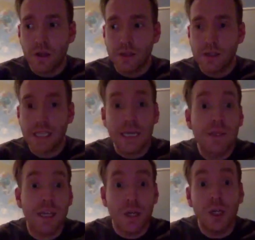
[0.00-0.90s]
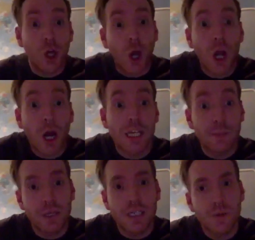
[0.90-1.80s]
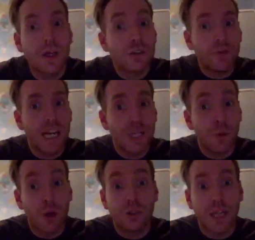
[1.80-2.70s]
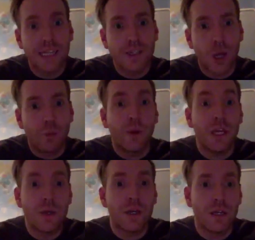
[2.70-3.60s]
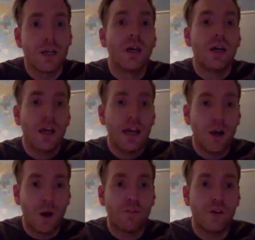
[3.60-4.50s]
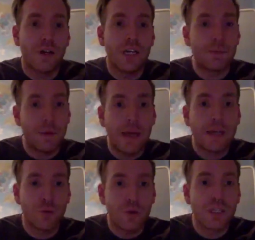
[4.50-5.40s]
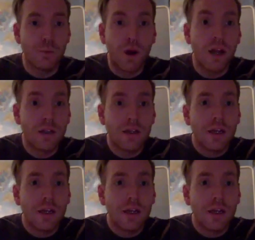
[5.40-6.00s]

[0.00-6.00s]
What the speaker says: schemes that you can join on as a person as well. There's a really nice one called Night Stop, where you can offer a spare bedroom to someone.